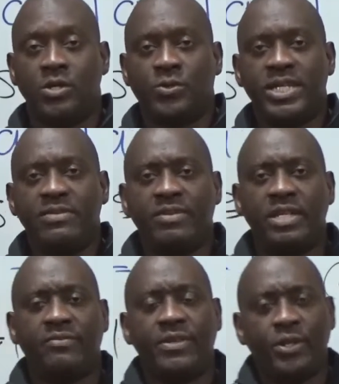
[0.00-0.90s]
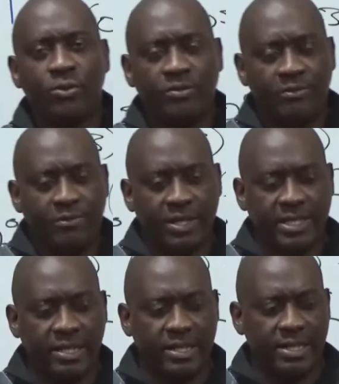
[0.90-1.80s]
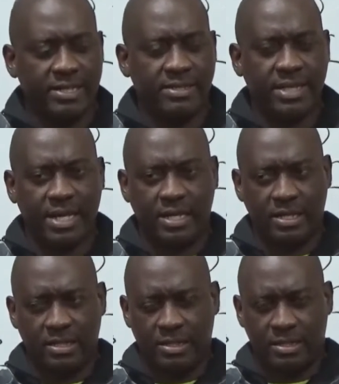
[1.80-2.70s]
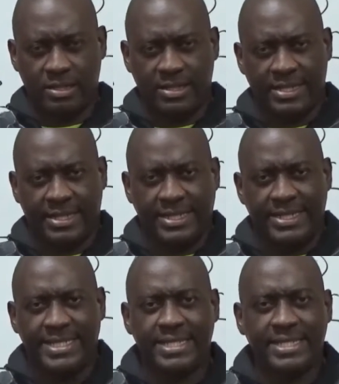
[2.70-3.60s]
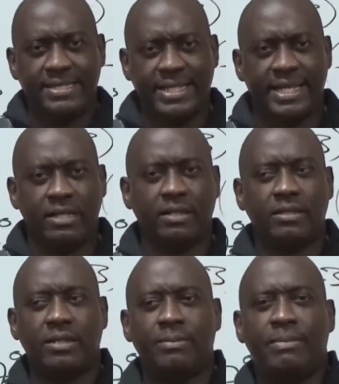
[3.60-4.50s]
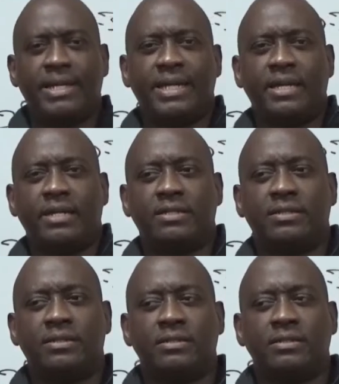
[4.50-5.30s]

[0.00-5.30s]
So even if you don't fully understand the detailed mechanics